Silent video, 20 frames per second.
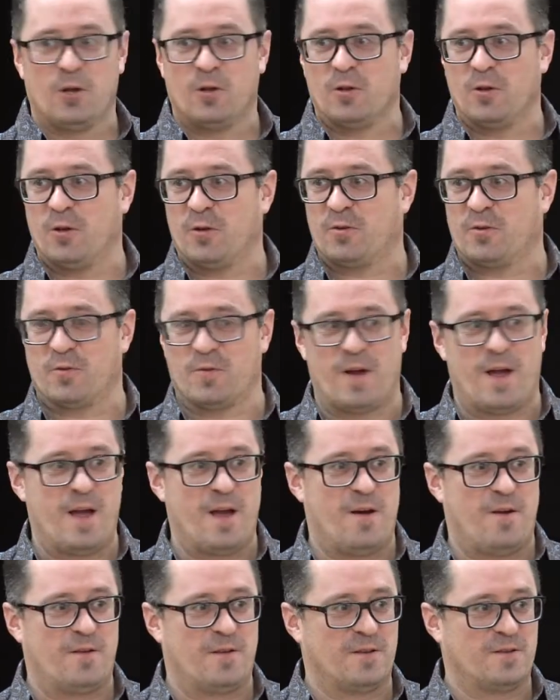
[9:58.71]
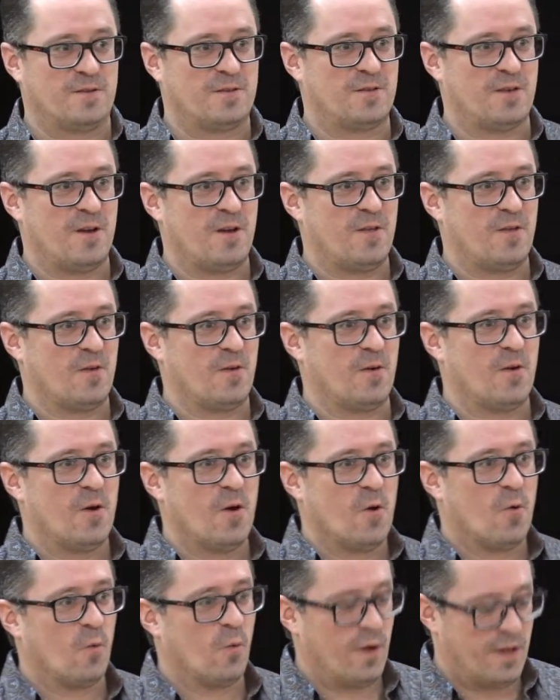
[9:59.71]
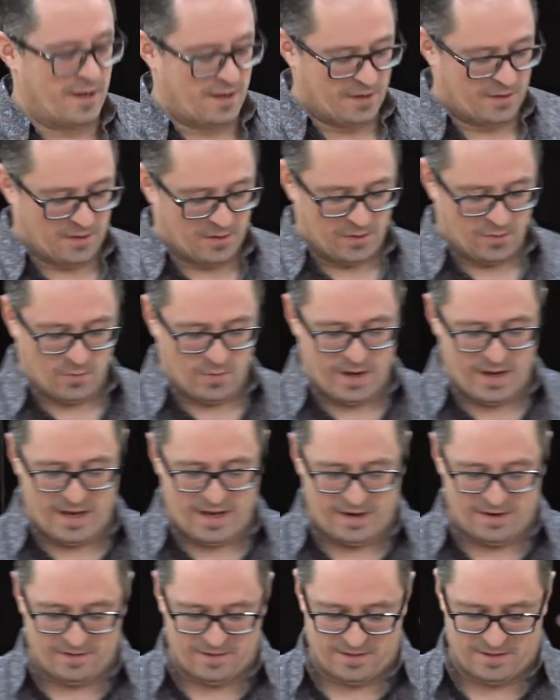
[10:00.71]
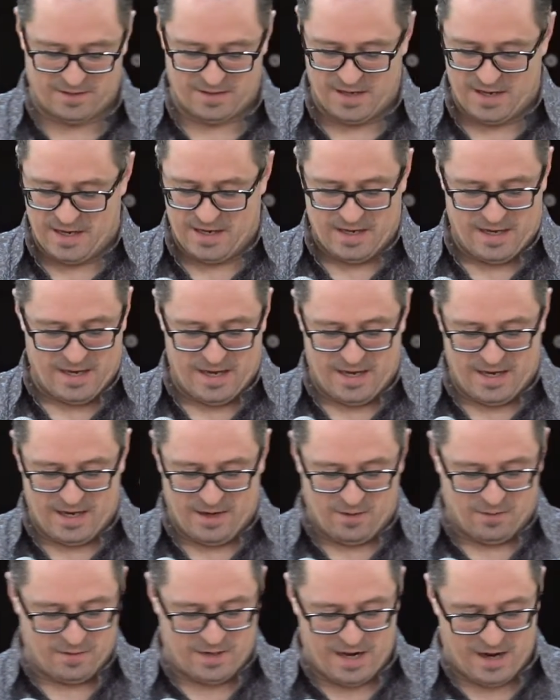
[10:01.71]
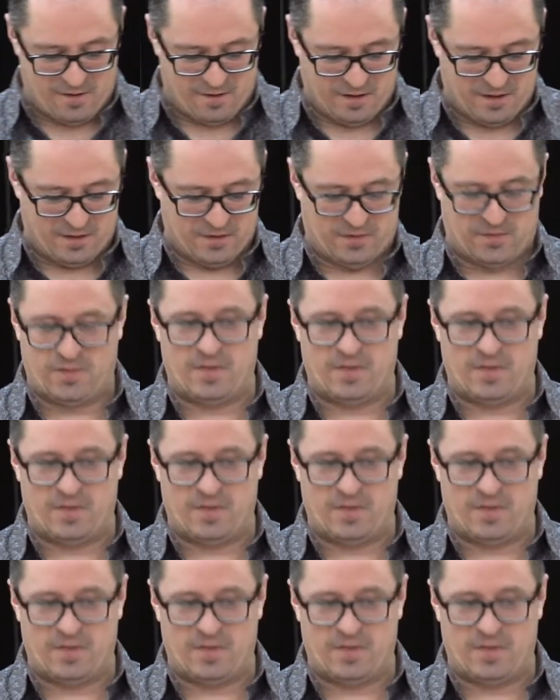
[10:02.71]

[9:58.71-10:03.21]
looked around and saw the wind and the waves, you know, down at his